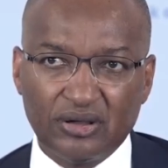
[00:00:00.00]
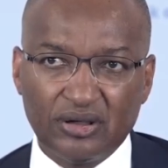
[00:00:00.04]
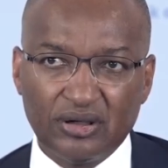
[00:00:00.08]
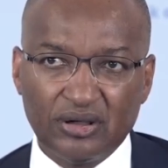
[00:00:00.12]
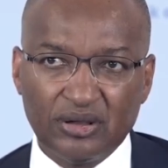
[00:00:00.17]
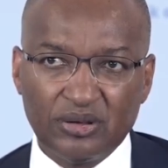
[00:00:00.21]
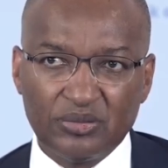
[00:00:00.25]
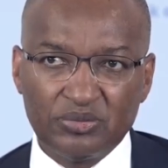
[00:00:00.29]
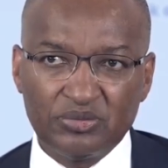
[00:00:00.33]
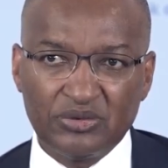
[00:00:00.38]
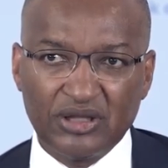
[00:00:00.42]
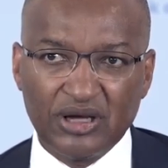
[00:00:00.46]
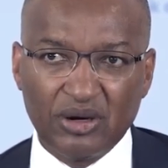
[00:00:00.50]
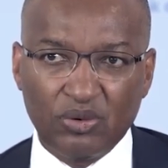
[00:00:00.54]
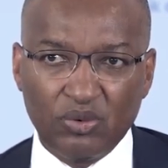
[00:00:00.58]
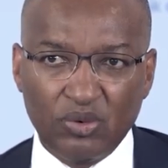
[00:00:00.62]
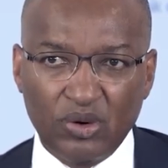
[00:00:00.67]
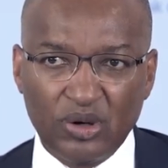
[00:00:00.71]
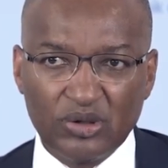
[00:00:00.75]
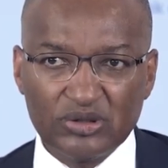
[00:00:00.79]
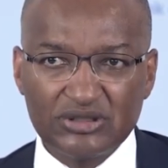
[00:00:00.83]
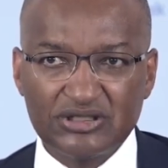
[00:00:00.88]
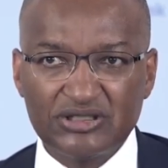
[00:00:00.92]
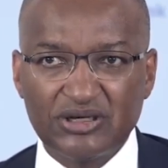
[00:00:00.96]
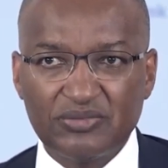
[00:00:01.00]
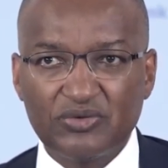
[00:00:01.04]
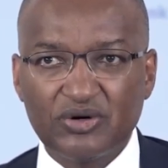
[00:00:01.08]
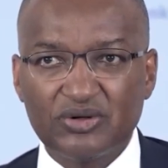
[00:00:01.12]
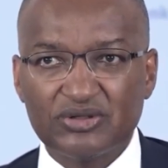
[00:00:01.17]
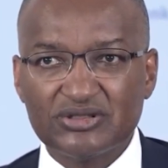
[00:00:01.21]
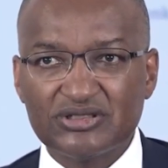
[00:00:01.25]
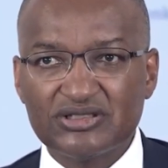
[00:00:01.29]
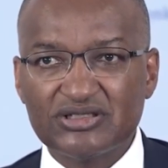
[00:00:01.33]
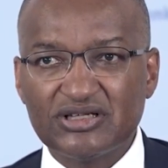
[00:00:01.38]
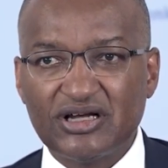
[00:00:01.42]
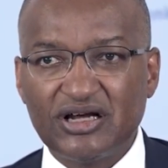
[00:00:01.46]
there was some
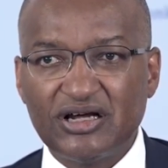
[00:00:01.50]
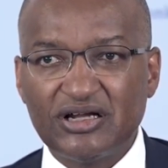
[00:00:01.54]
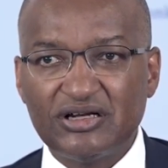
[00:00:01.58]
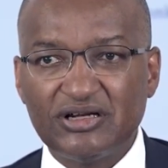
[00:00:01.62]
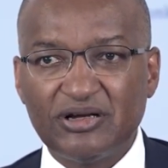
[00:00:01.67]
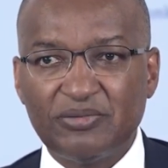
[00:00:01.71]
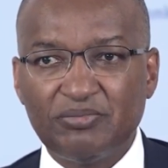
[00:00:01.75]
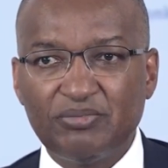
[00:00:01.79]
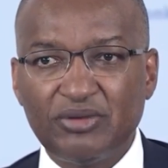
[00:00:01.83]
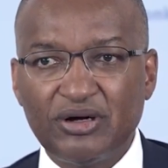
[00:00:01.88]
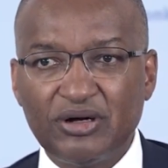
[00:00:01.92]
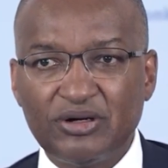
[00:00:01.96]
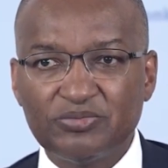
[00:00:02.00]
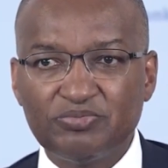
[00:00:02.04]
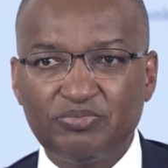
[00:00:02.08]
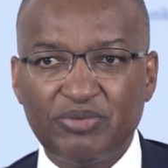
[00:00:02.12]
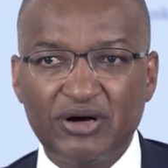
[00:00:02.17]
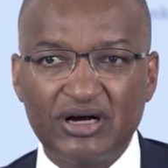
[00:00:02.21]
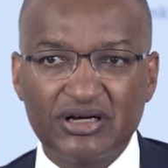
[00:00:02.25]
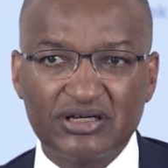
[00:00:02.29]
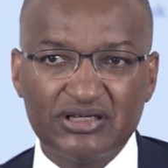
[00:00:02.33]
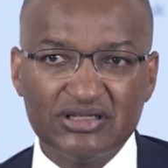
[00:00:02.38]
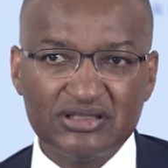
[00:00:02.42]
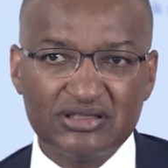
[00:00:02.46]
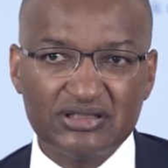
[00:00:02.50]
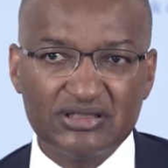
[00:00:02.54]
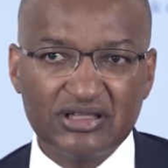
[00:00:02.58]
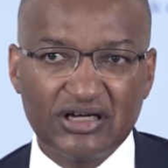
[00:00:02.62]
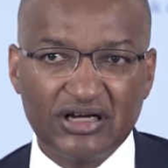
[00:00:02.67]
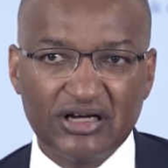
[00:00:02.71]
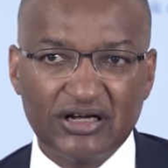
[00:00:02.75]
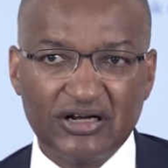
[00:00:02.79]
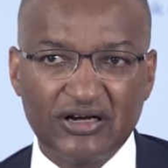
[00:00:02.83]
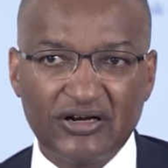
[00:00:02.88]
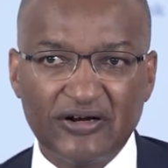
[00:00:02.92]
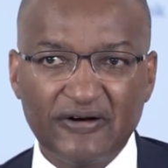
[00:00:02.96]
concern about
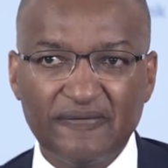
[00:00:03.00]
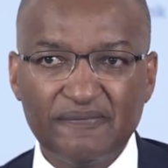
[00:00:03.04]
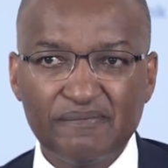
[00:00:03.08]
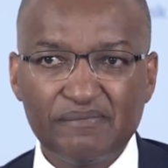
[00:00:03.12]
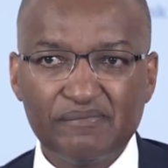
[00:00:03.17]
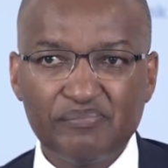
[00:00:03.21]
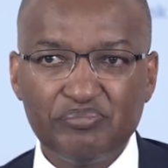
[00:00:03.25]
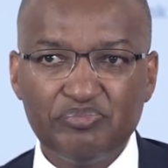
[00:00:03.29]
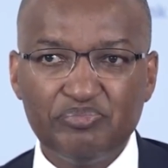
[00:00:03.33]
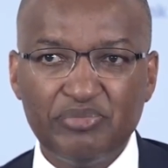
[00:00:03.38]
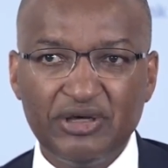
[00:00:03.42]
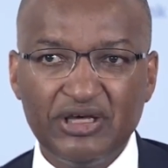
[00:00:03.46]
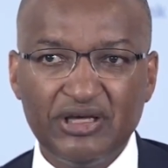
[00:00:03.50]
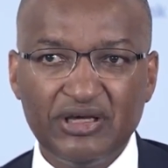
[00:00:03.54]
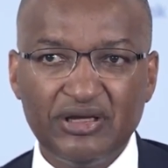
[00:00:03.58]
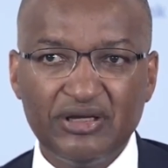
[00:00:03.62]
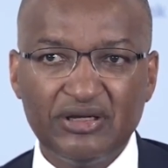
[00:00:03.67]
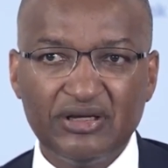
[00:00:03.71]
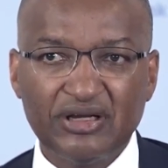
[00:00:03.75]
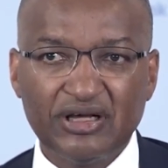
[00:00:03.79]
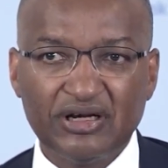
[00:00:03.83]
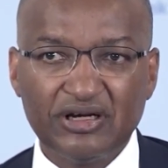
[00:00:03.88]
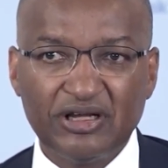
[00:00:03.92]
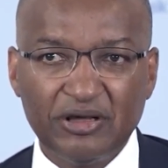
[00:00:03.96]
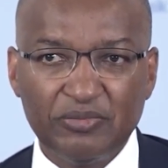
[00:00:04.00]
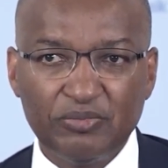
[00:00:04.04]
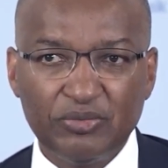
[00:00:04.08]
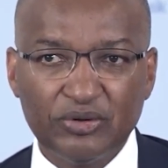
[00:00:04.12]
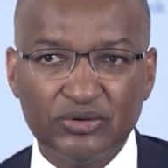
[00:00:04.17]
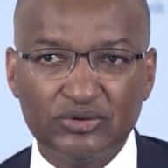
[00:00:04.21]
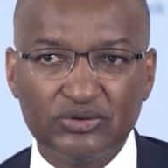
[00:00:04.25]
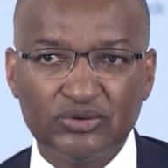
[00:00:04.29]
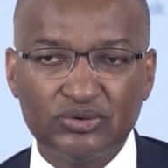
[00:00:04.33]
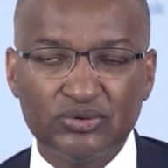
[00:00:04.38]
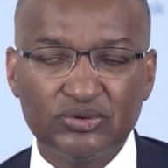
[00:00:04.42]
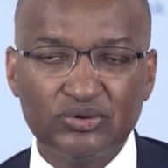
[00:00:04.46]
Pakistan being unable
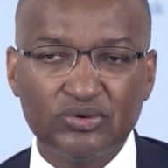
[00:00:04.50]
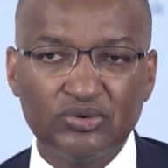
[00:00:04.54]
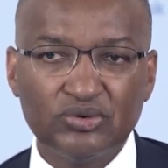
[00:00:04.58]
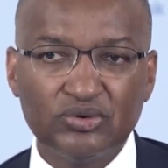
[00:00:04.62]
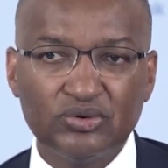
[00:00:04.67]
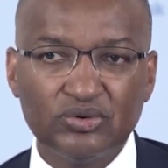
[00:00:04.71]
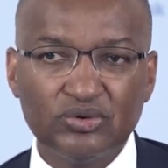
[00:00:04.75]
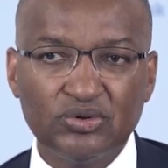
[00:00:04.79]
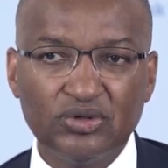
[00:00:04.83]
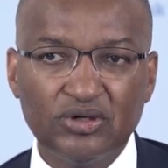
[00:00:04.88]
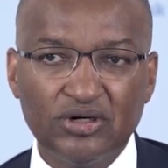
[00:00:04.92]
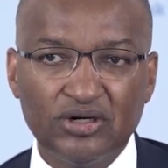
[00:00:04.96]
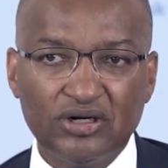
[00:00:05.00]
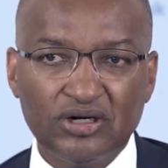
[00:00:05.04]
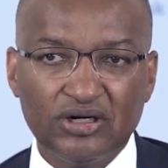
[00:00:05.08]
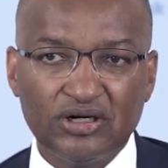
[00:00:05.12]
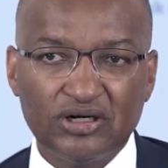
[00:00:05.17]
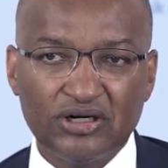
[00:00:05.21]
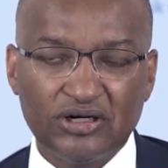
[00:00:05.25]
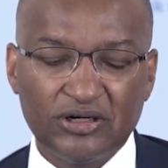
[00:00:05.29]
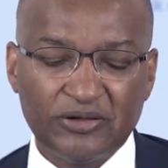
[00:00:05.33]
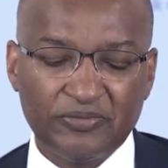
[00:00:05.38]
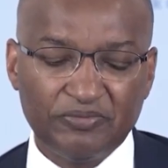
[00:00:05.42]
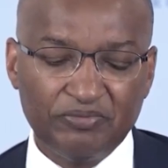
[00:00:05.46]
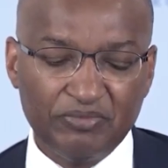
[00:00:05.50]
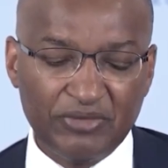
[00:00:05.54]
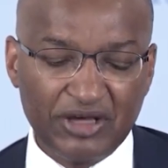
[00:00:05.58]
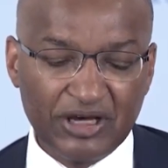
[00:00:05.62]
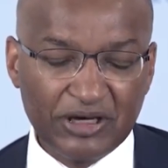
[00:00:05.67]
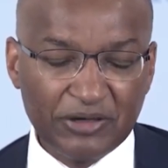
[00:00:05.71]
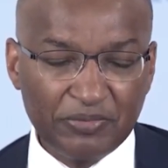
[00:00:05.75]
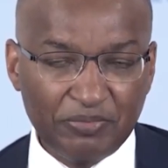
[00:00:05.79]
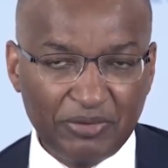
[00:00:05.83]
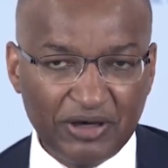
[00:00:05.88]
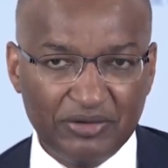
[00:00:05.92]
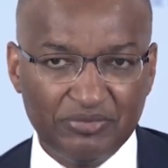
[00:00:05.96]
to
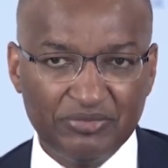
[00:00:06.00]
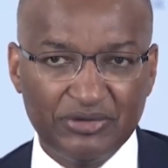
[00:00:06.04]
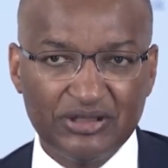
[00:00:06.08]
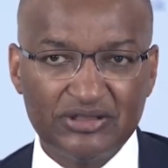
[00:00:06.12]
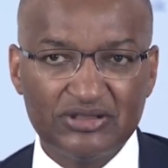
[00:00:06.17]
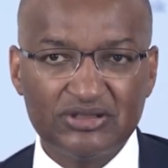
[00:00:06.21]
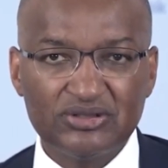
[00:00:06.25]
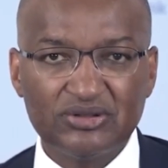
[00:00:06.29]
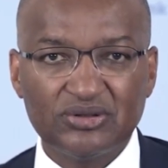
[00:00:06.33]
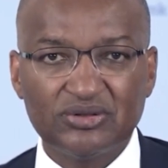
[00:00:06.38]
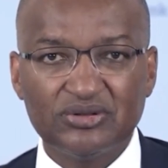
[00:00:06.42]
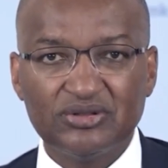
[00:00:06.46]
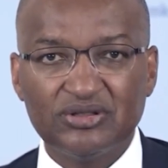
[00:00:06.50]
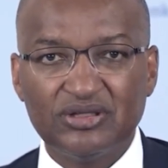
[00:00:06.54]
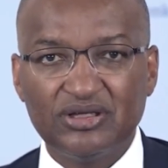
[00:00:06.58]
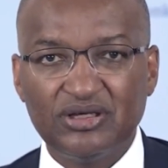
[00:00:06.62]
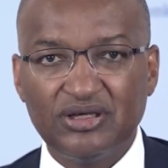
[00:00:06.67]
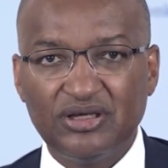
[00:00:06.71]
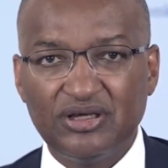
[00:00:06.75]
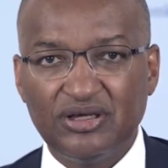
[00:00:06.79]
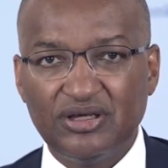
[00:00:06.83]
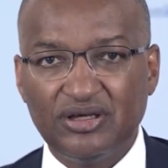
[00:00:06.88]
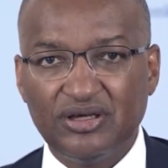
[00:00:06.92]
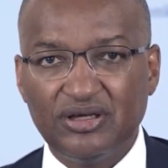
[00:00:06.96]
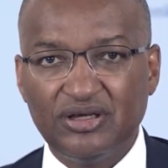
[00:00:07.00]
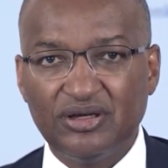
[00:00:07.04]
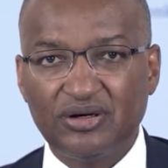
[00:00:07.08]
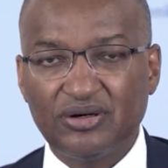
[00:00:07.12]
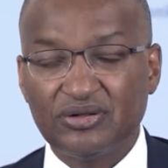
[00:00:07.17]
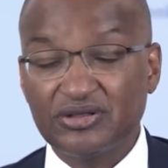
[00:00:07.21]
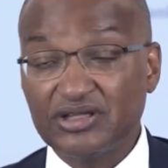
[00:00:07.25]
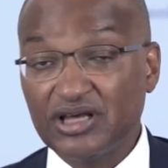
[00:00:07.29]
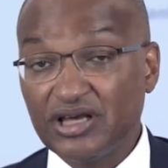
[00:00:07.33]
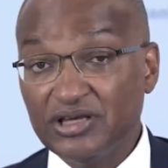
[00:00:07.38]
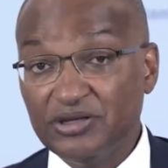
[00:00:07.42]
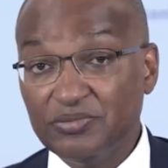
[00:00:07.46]
make payments on
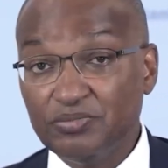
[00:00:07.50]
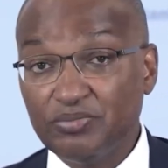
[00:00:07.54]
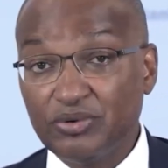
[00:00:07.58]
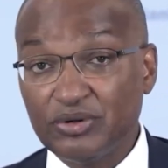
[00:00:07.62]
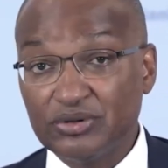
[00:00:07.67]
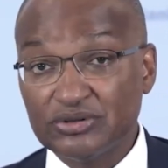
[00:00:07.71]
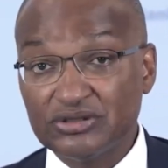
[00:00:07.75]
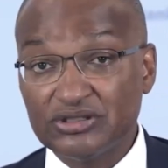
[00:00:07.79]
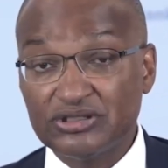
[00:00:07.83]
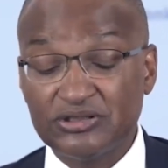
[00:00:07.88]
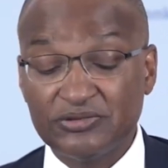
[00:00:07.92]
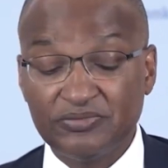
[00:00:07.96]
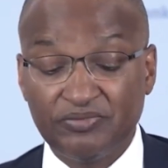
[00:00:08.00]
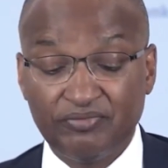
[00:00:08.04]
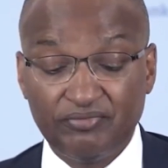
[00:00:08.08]
their imports.